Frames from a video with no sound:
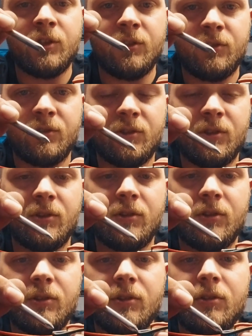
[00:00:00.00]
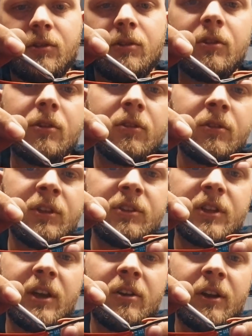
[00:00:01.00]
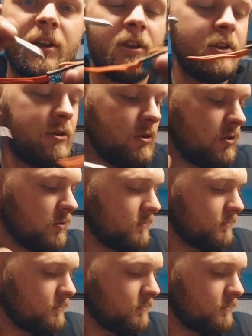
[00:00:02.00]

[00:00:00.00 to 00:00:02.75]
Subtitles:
is this guy right here,